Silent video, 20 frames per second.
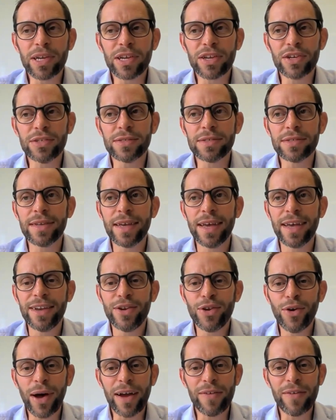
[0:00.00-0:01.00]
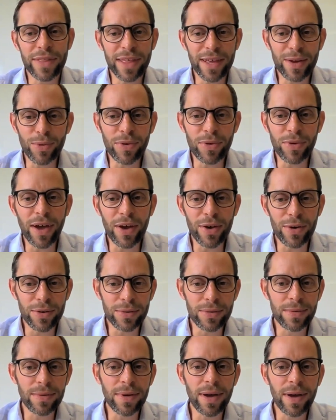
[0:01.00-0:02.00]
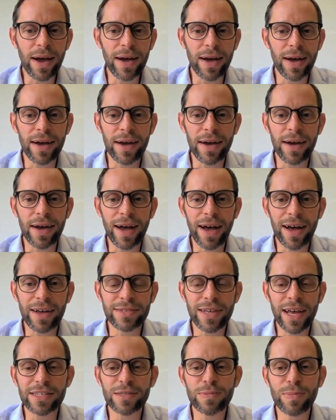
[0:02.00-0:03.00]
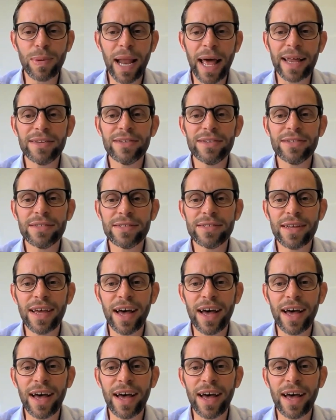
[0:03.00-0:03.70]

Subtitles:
because not everything will go as planned.